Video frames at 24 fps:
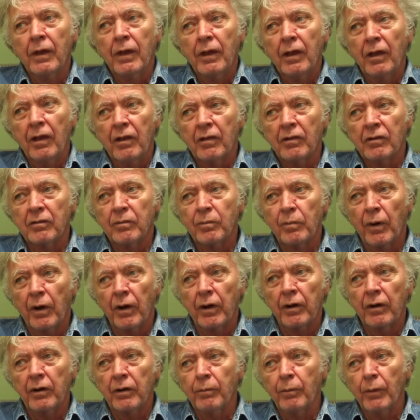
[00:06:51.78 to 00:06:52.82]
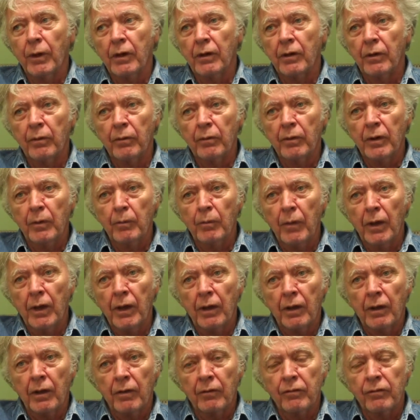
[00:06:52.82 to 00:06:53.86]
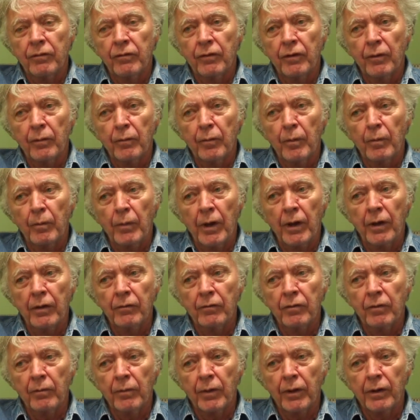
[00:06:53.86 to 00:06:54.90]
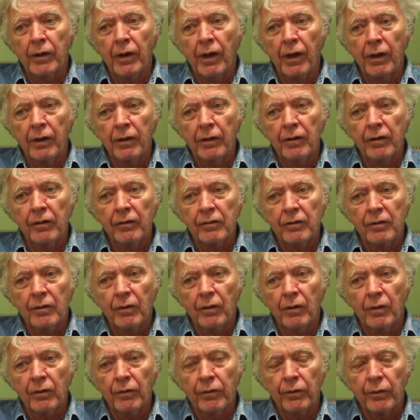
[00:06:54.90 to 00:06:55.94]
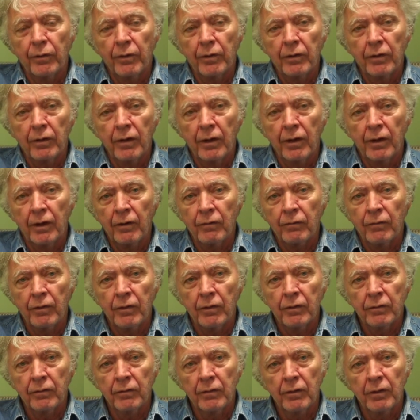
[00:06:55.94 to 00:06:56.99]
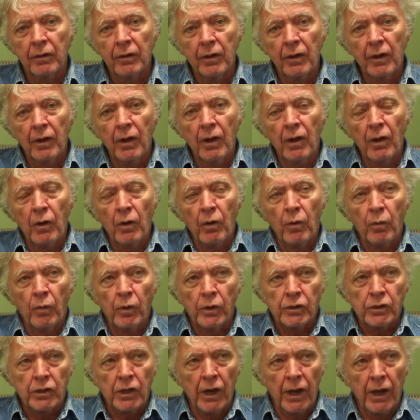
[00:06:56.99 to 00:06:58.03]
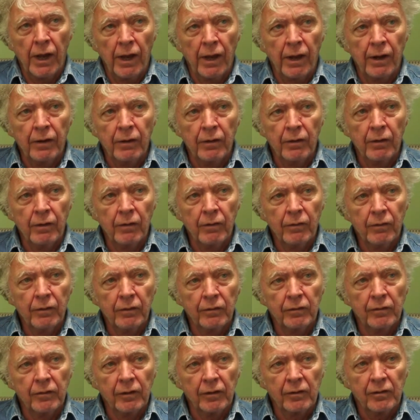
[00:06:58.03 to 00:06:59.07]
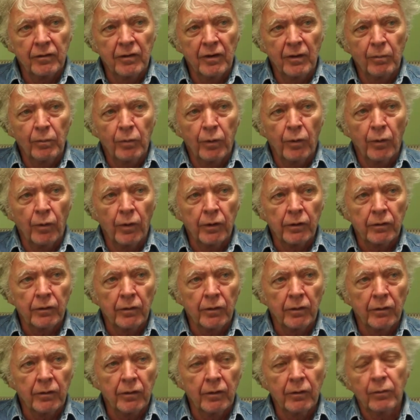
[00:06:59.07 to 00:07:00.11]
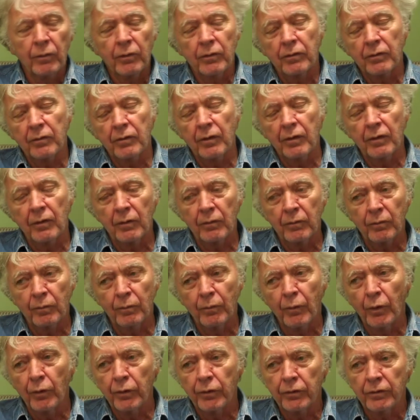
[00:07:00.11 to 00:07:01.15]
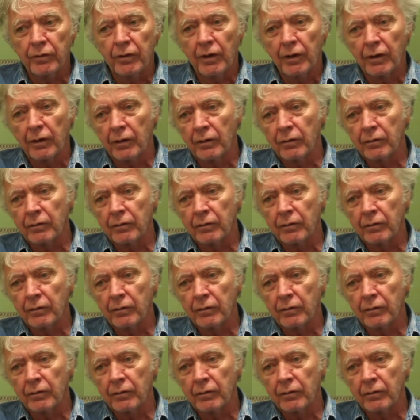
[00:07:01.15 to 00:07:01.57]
inspired me to remake a film of mine from the 90s called North on Evers, which had 60 portraits. It was a motorcycle